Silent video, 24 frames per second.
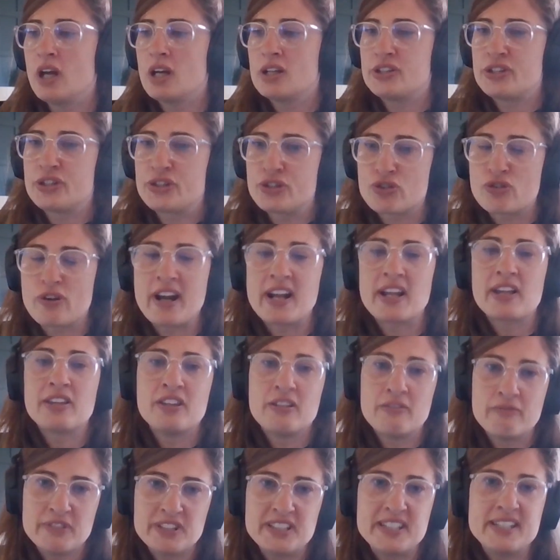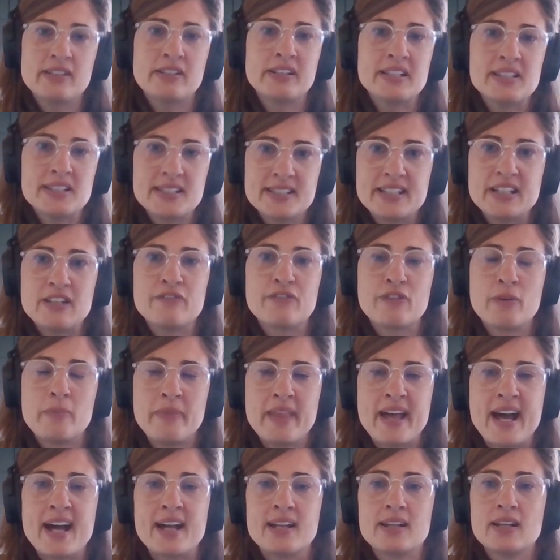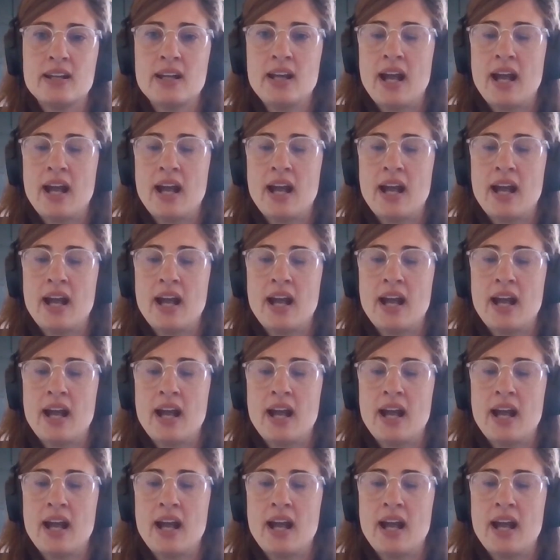strength and resiliency from that.